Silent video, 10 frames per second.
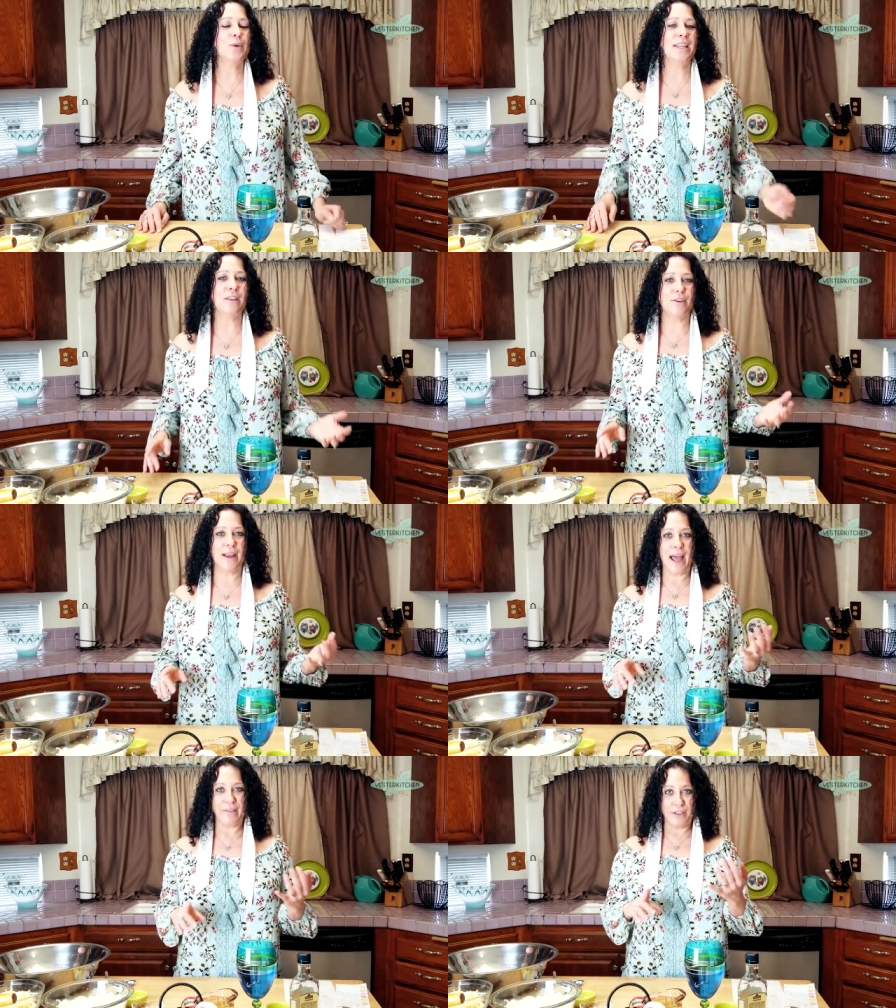you would
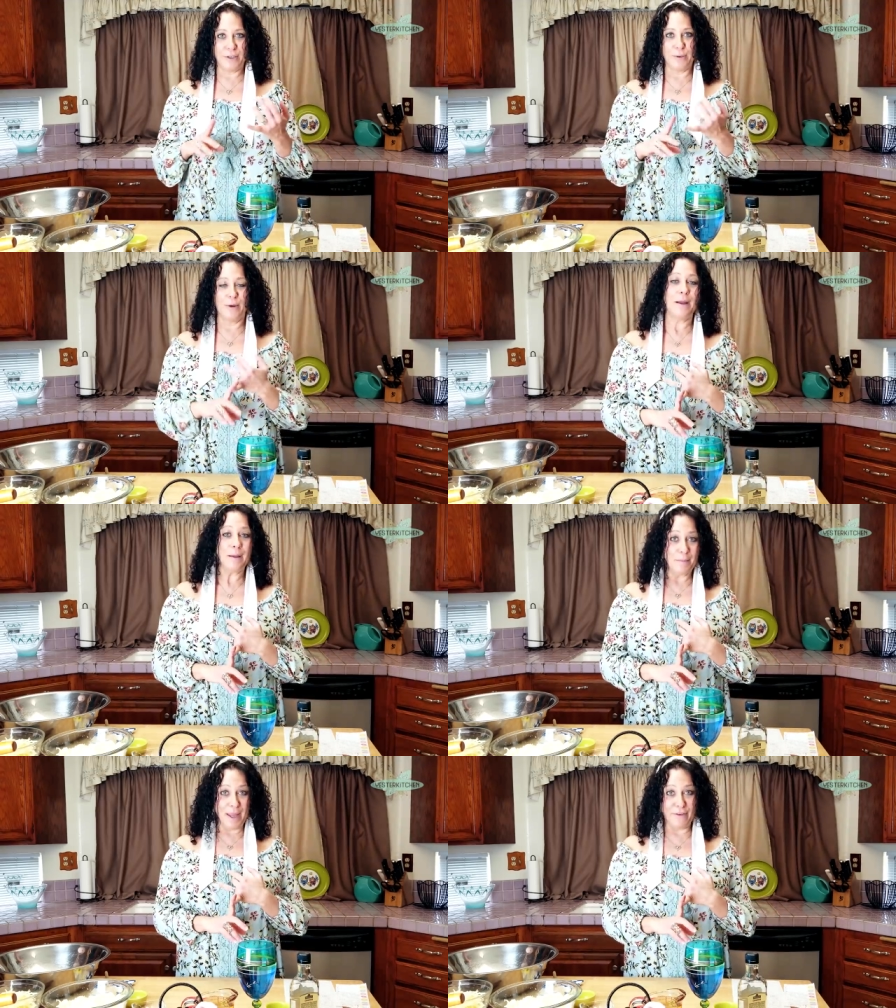either have to
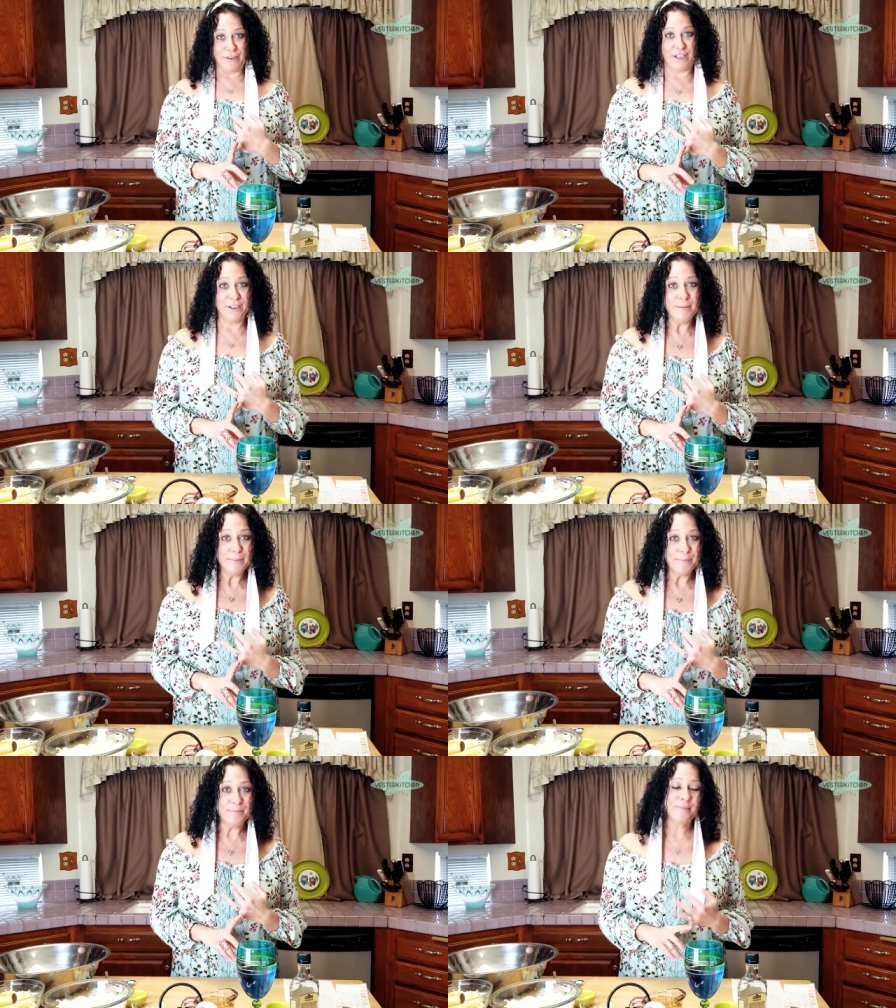pay for dinner,